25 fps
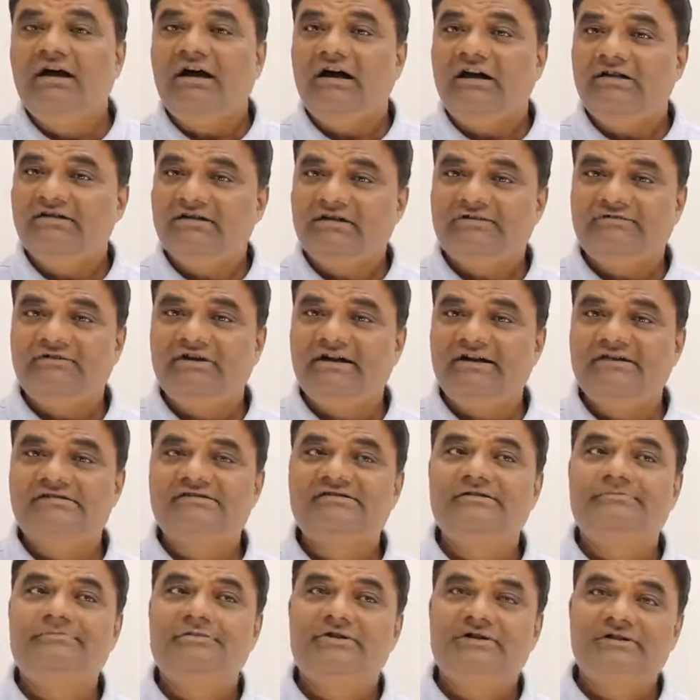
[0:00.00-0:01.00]
Otherwise,
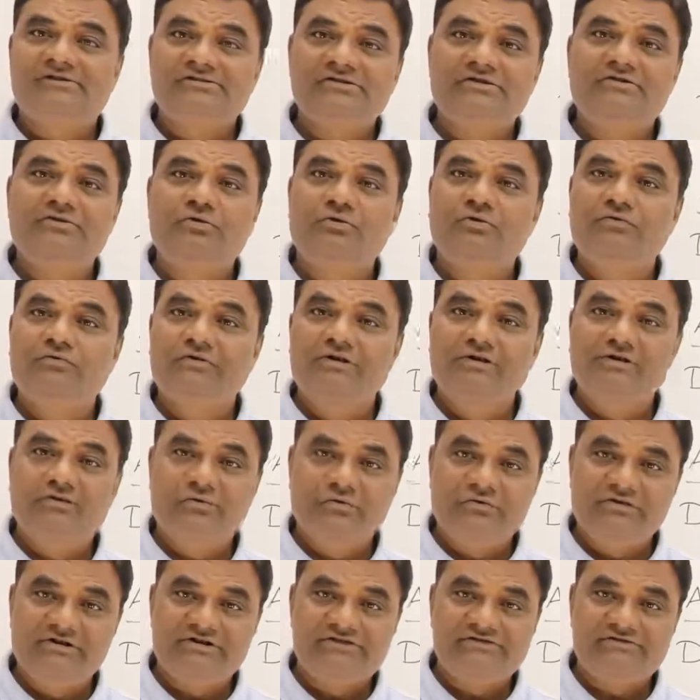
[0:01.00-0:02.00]
the person who will
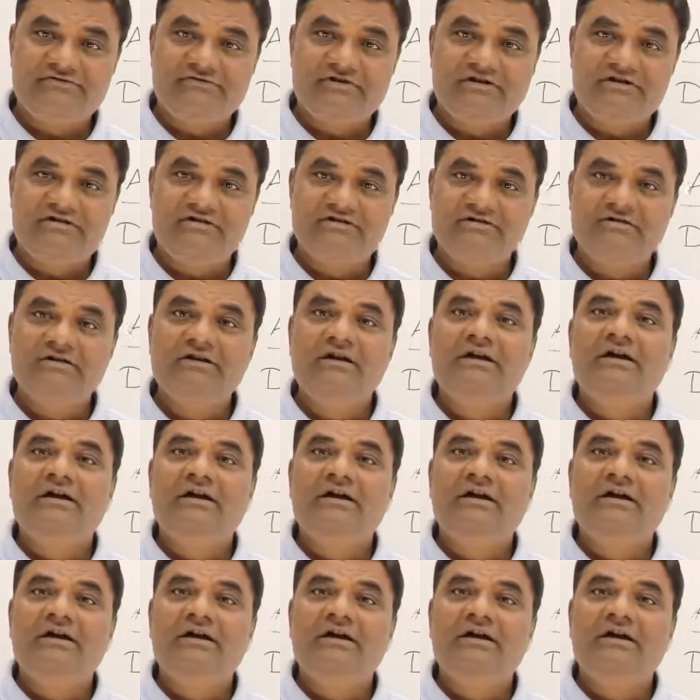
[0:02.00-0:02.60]
do this one